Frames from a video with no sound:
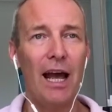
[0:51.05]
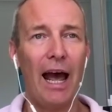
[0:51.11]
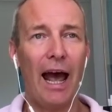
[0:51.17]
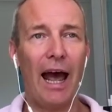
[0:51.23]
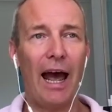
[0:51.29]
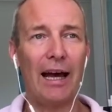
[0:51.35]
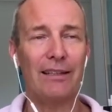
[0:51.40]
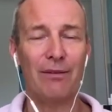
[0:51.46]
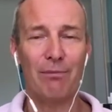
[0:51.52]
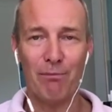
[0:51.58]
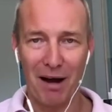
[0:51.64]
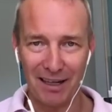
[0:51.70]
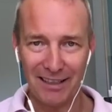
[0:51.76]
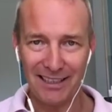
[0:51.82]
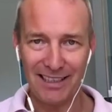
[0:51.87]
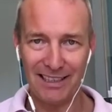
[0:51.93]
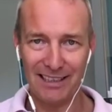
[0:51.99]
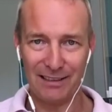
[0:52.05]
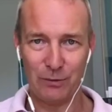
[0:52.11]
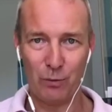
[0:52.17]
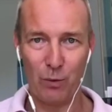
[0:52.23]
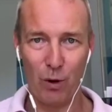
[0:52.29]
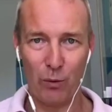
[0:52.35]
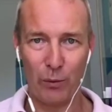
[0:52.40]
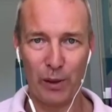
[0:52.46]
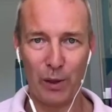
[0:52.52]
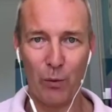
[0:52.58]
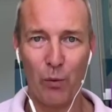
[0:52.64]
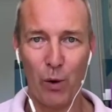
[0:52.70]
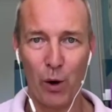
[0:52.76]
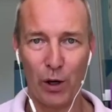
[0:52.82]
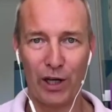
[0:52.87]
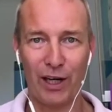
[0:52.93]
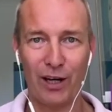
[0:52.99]
And money is what we're
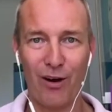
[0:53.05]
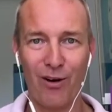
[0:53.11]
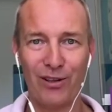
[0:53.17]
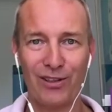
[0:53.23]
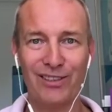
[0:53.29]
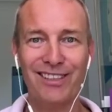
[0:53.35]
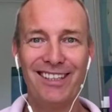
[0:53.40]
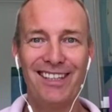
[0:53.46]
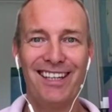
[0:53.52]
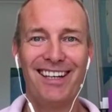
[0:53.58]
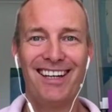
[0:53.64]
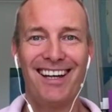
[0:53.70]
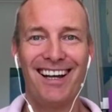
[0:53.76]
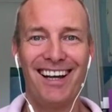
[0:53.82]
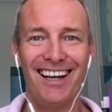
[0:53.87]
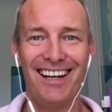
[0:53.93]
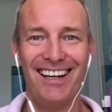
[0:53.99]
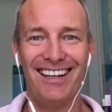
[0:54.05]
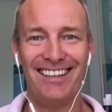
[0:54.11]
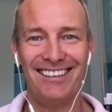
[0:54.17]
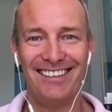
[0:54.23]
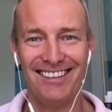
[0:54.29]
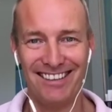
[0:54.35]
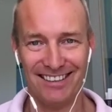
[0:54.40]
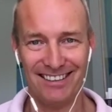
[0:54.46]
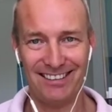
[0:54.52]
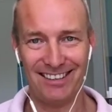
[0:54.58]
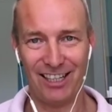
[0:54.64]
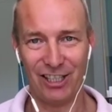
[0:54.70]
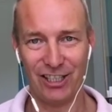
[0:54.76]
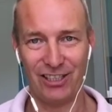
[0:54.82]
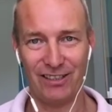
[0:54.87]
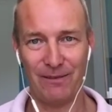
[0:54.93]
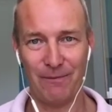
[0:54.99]
working on in this
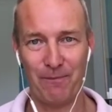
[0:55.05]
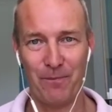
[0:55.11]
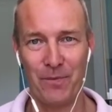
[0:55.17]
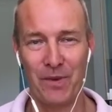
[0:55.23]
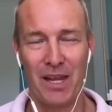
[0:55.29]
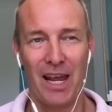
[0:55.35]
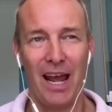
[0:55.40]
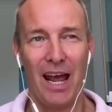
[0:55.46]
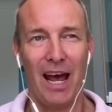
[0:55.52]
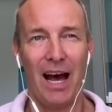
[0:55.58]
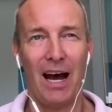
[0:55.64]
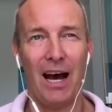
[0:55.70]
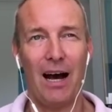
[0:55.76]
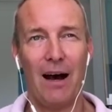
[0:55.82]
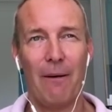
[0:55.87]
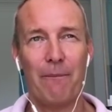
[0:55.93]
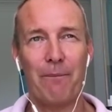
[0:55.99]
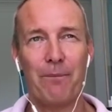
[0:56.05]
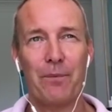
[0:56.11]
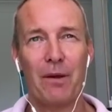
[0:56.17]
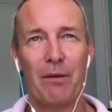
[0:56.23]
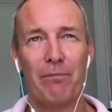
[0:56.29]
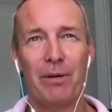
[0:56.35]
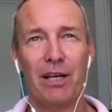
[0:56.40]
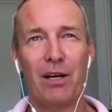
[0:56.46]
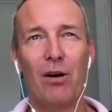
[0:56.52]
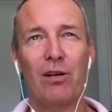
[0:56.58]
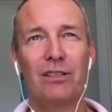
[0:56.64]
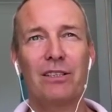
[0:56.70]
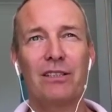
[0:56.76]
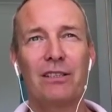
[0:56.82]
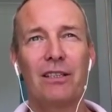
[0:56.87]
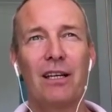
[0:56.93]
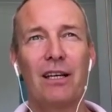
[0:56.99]
session.
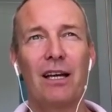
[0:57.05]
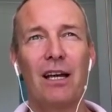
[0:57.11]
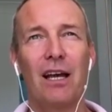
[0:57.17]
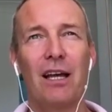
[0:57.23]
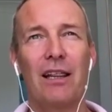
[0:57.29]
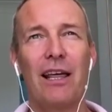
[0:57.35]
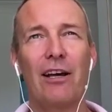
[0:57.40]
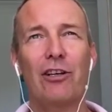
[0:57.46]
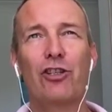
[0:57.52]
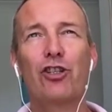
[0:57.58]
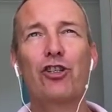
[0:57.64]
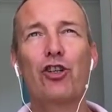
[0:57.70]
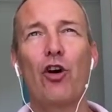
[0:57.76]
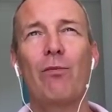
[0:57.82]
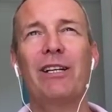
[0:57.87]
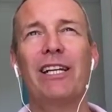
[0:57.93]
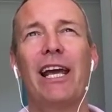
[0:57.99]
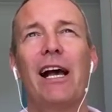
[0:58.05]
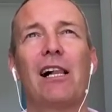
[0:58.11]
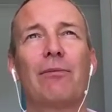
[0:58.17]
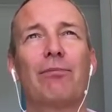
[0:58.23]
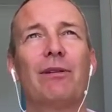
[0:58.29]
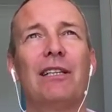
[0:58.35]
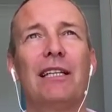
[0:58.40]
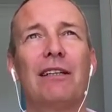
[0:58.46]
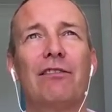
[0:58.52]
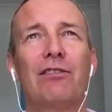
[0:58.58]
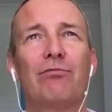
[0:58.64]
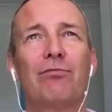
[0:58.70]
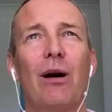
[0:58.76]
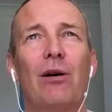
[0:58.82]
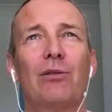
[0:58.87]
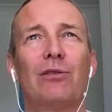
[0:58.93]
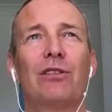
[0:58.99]
Because there's so many held beliefs
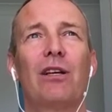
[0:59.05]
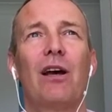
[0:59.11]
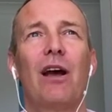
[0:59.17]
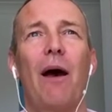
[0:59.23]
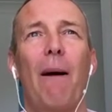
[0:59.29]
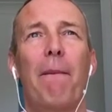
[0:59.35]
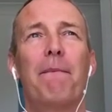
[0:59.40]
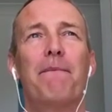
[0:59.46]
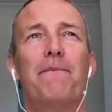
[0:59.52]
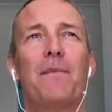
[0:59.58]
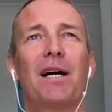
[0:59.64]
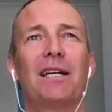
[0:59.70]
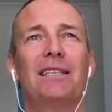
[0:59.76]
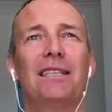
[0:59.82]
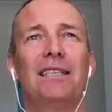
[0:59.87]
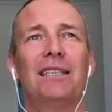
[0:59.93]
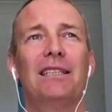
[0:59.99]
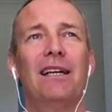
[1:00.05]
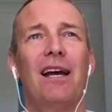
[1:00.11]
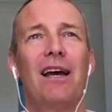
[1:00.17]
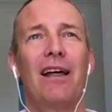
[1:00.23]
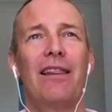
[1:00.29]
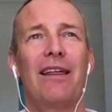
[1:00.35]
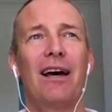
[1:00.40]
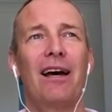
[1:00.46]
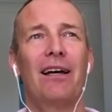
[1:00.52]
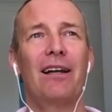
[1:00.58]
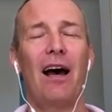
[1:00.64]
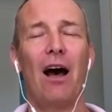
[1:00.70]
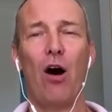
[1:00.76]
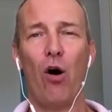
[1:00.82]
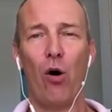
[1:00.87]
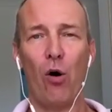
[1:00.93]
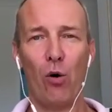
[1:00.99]
about money that are
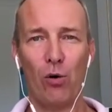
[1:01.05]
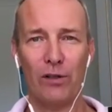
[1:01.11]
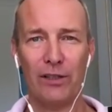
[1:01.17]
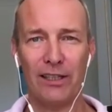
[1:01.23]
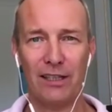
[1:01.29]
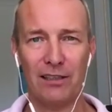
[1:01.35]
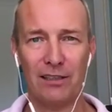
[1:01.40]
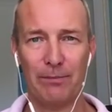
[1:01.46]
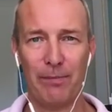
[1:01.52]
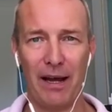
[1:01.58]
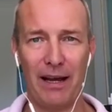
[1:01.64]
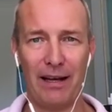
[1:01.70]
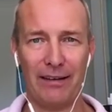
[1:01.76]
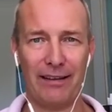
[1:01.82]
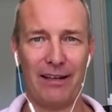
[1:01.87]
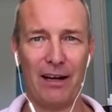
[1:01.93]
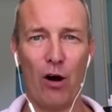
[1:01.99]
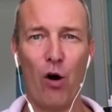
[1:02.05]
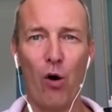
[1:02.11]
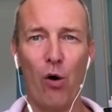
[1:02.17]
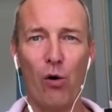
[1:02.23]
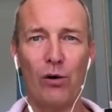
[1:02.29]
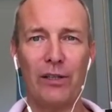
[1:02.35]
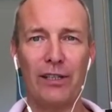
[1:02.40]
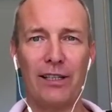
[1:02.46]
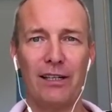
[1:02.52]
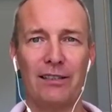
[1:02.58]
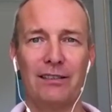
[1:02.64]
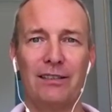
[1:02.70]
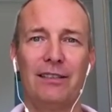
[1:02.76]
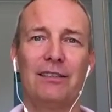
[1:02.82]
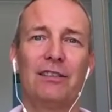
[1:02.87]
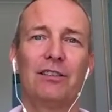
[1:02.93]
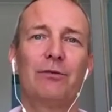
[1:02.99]
holding us back, that are holding us
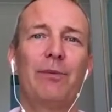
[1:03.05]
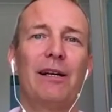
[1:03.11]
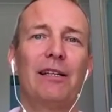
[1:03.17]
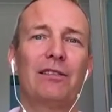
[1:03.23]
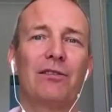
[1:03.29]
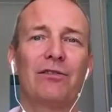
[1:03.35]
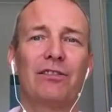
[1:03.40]
in a space of